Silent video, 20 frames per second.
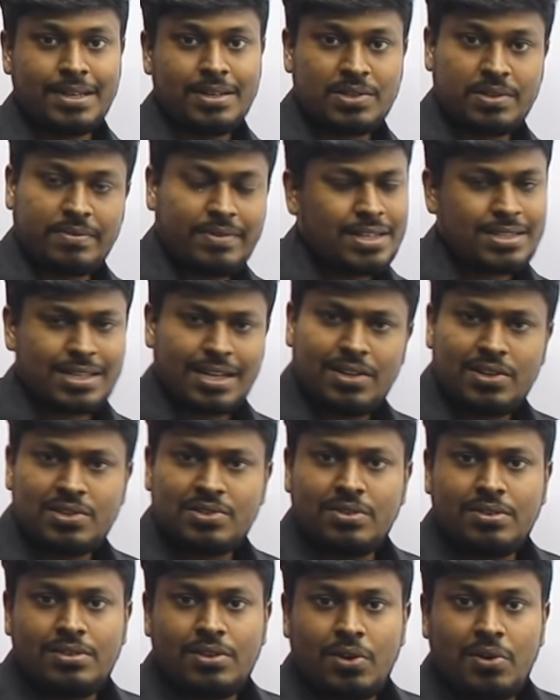So friends,
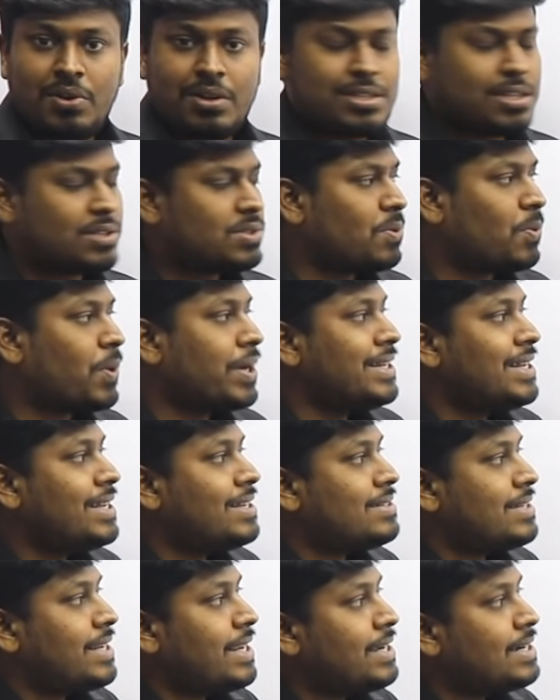understood the logic. So what they
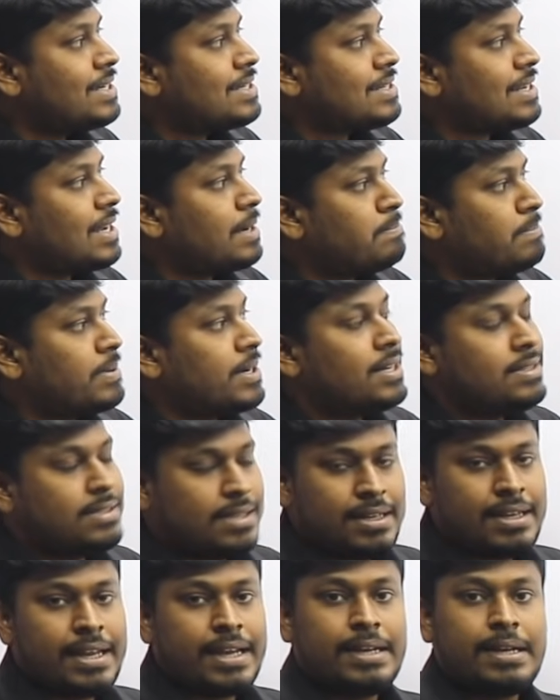are saying is, a
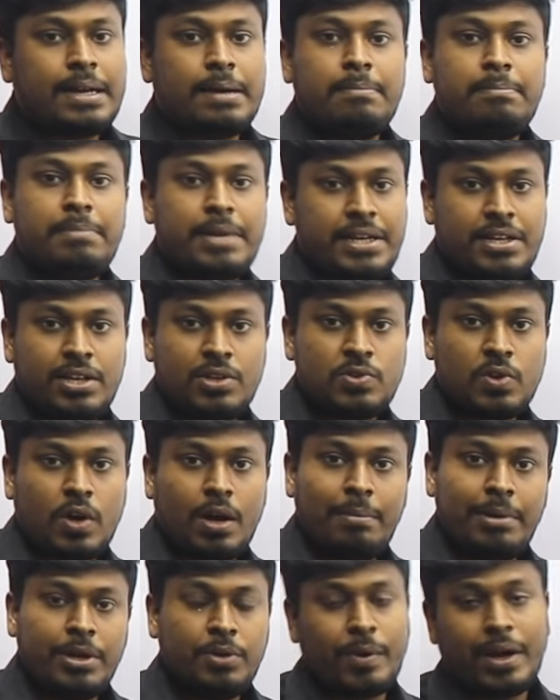person can complete a
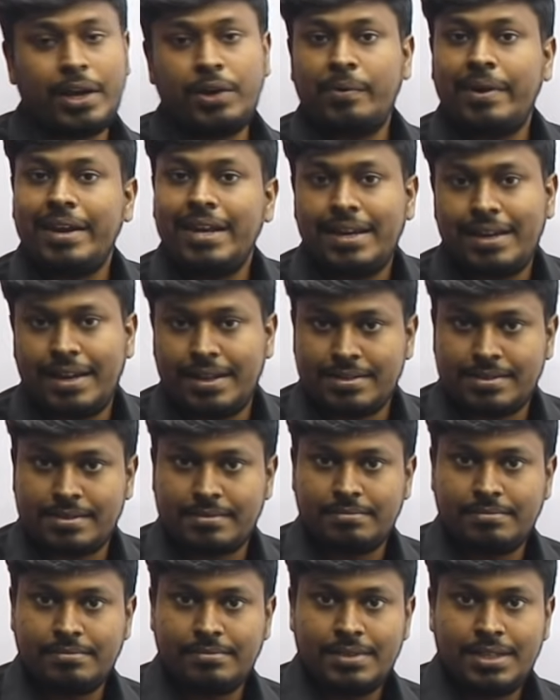job in 120 days,
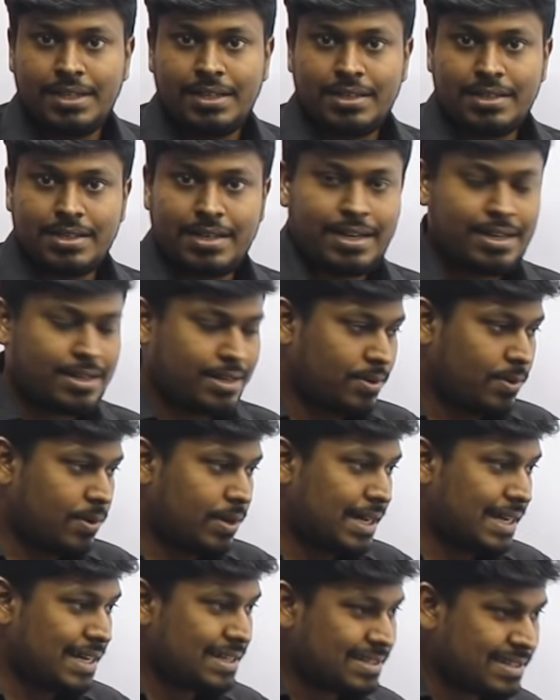right?
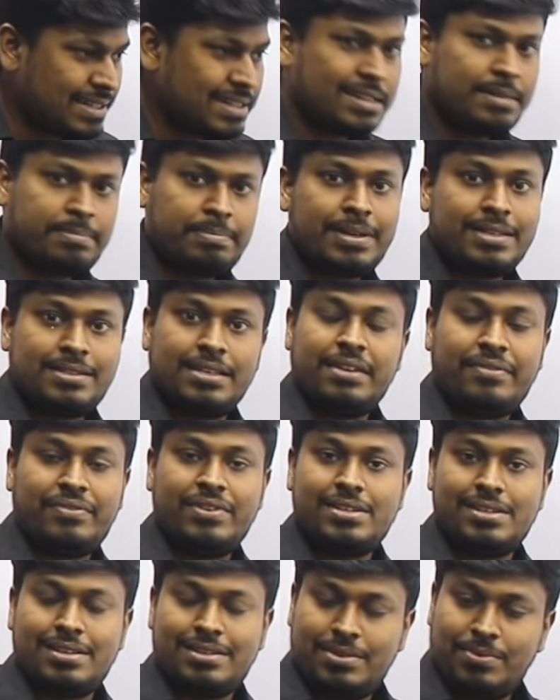Single person
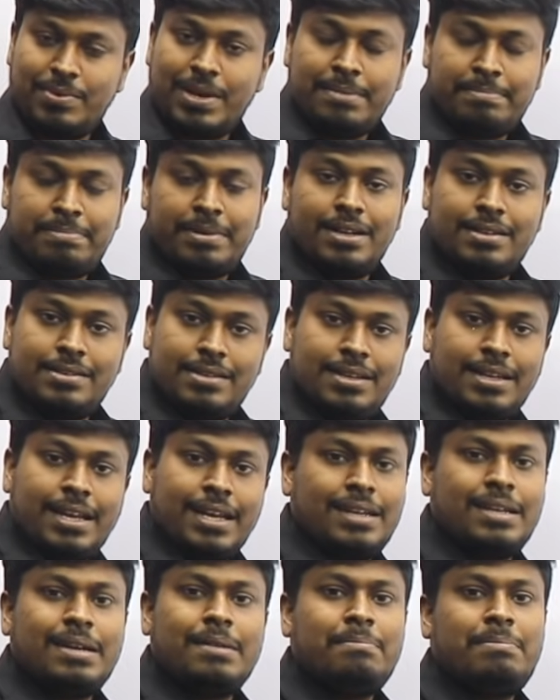efficiency. One person
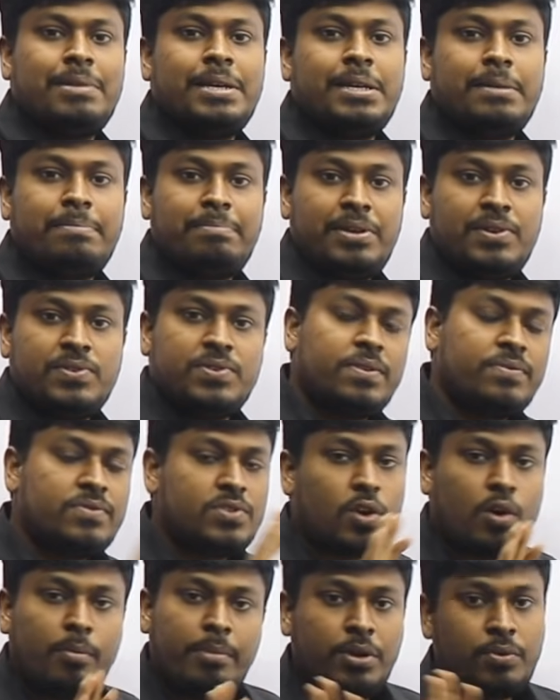can complete a piece of
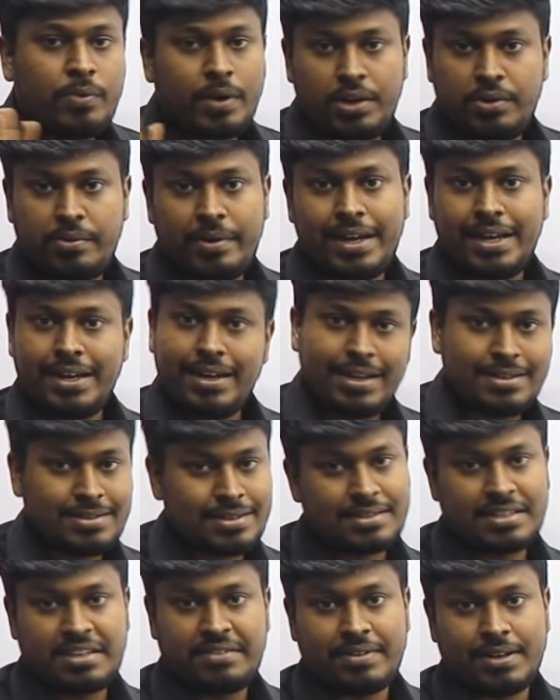job in 120 days
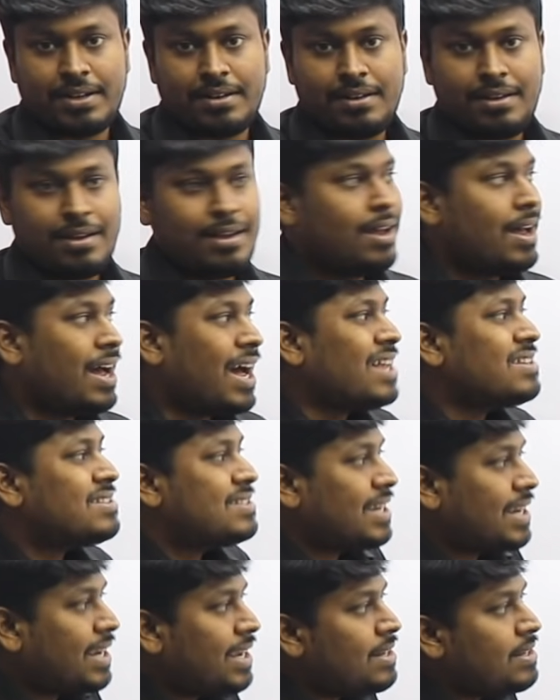is given. And
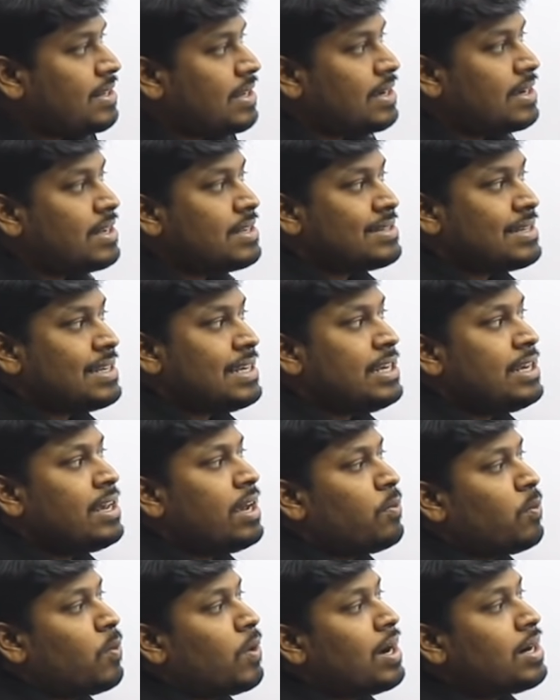second thing is, he
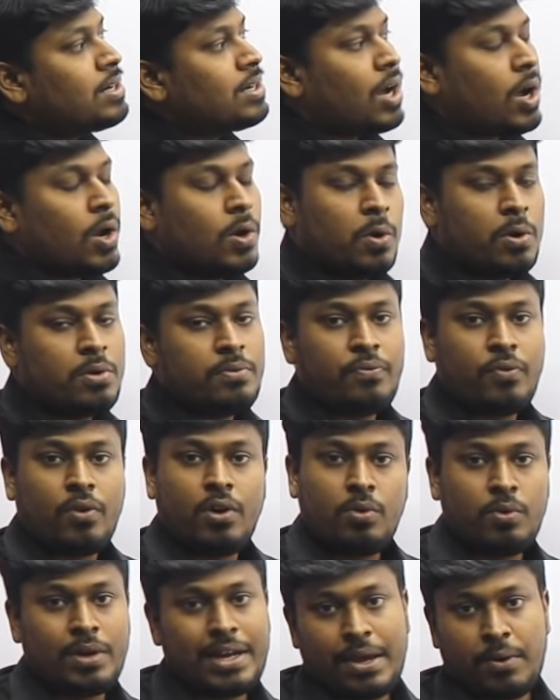worked alone
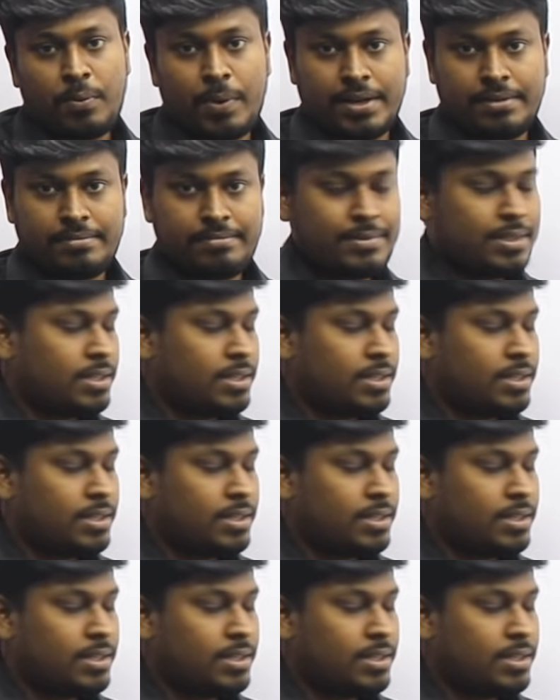for day 1.